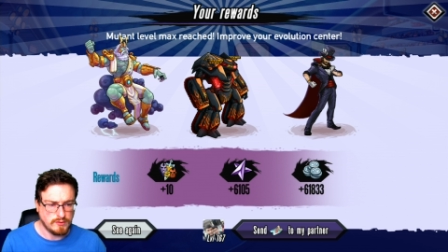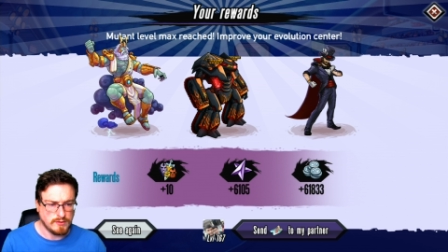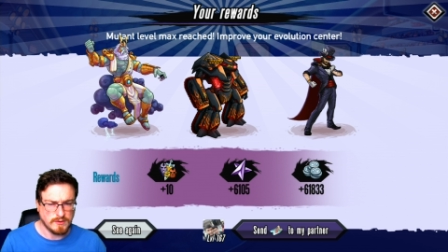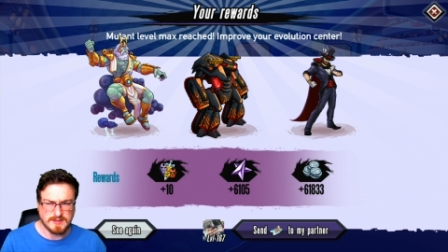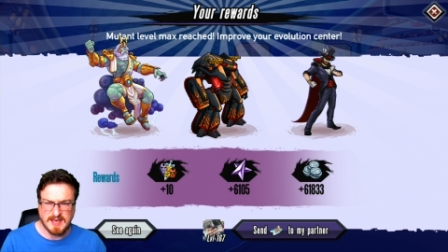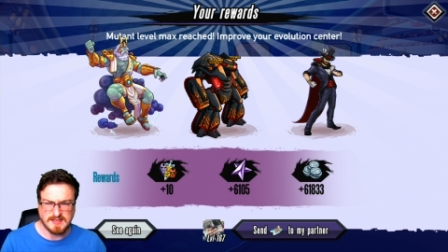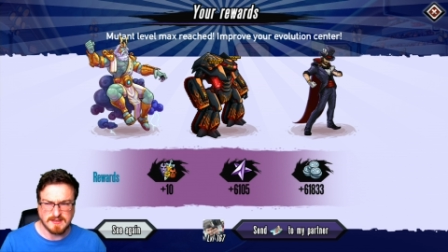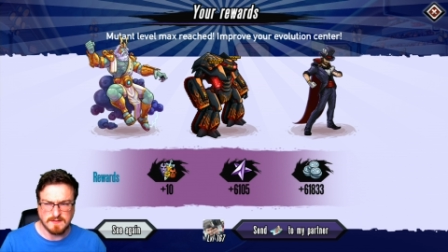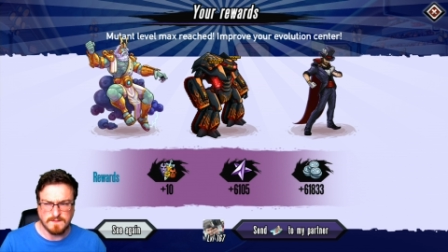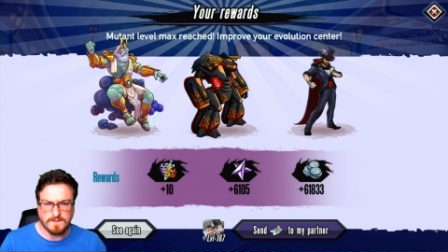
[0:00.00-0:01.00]
Dante's
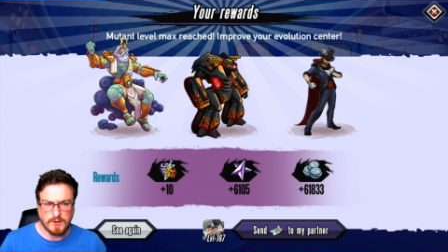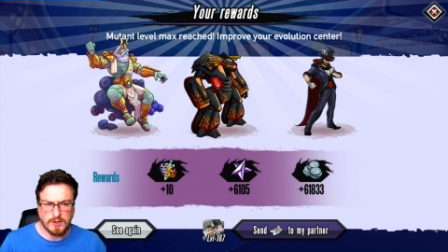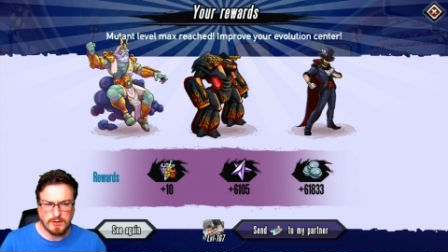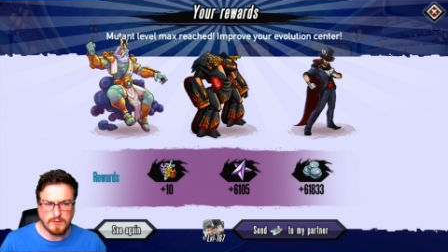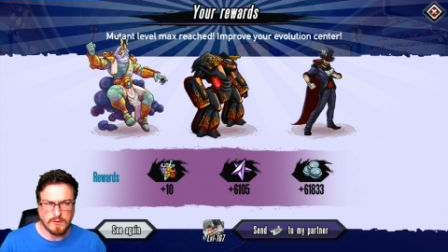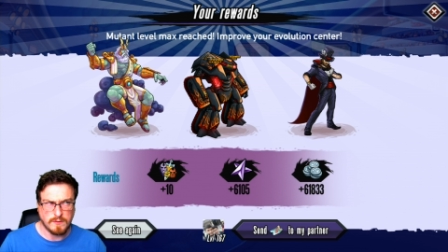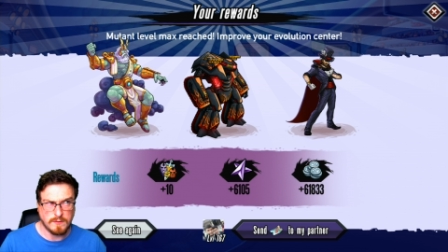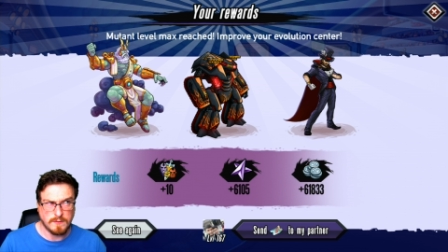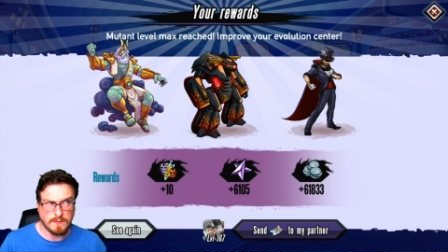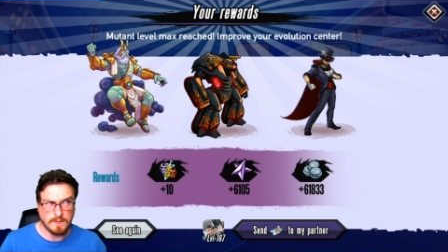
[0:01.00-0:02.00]
Inferno,
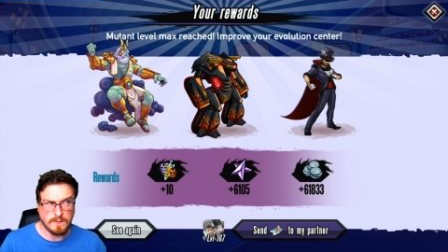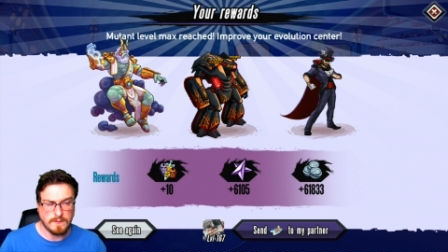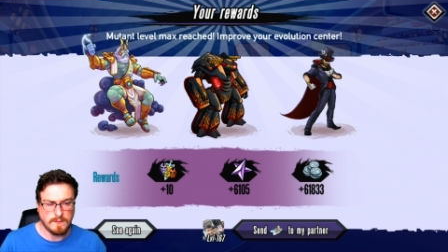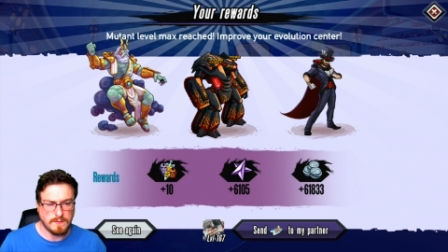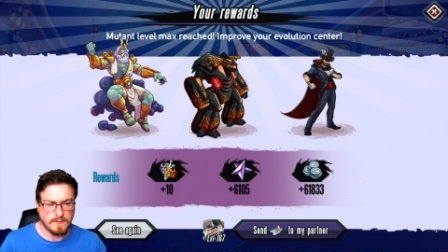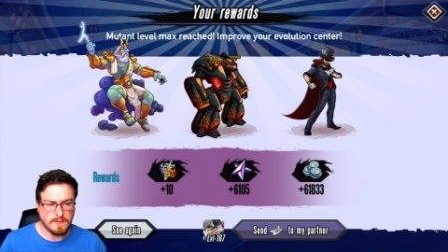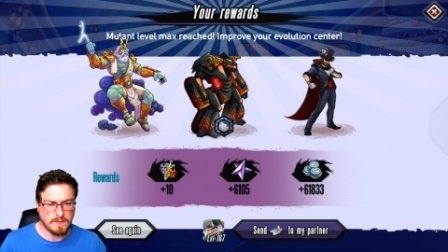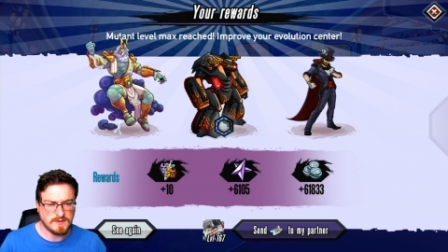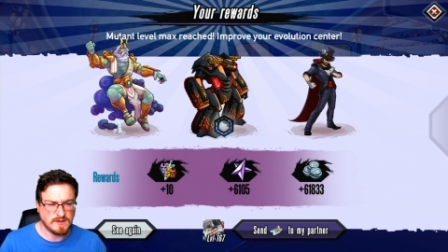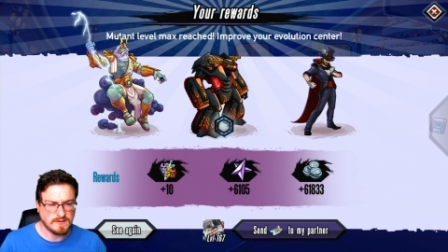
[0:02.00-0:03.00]
or uh,
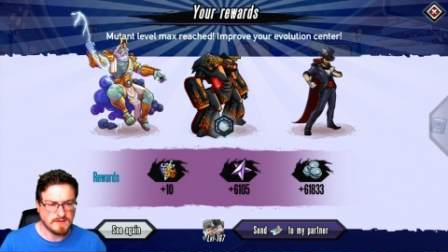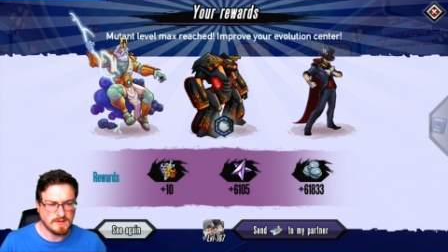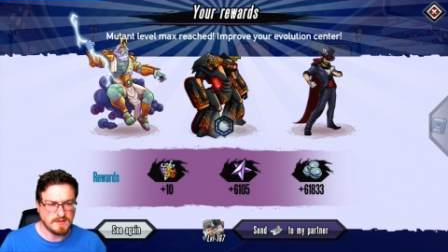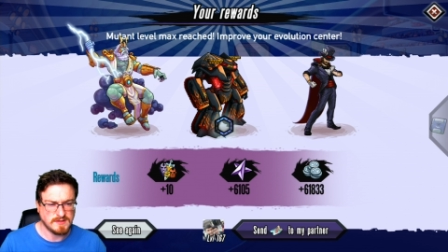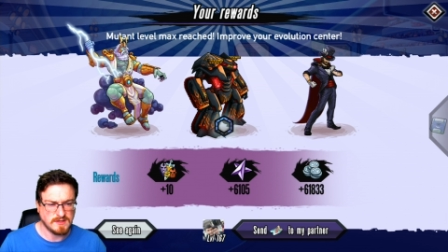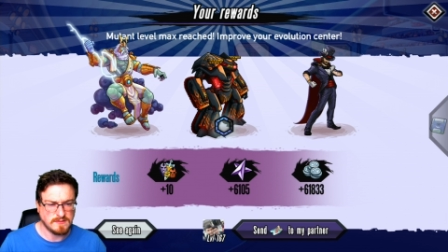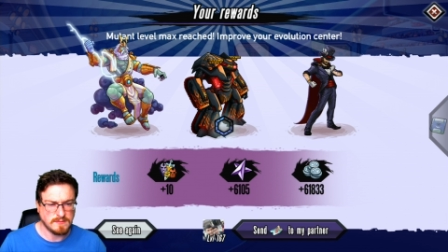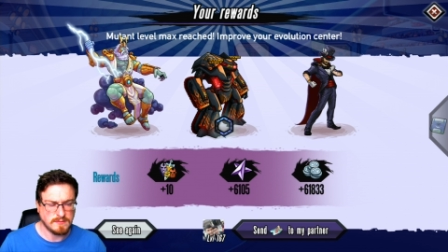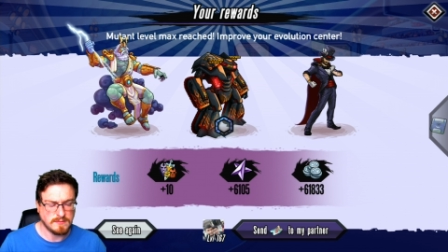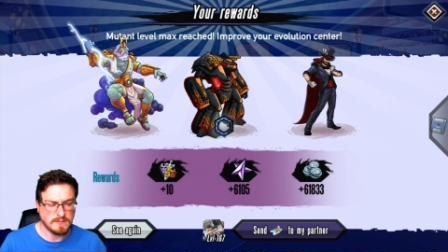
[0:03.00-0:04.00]
it's not. It...
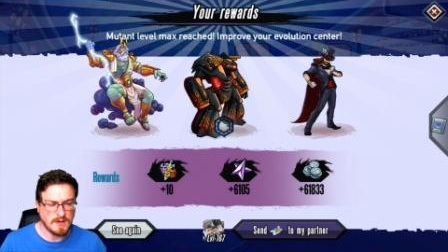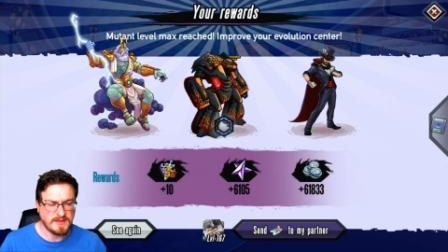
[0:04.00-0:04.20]
I